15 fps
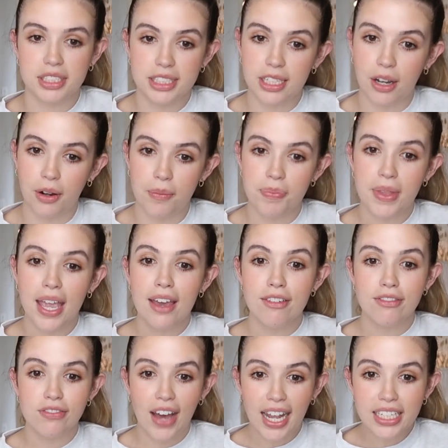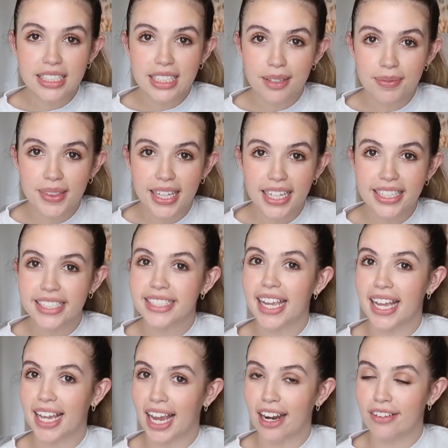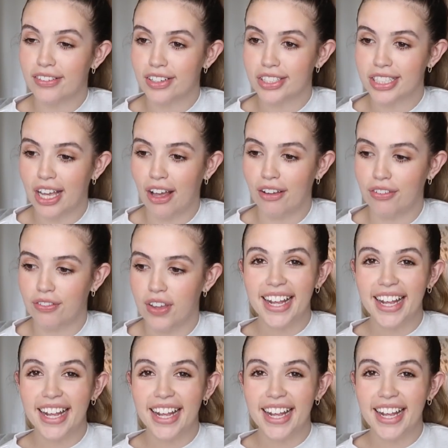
So find something to take care of yourself.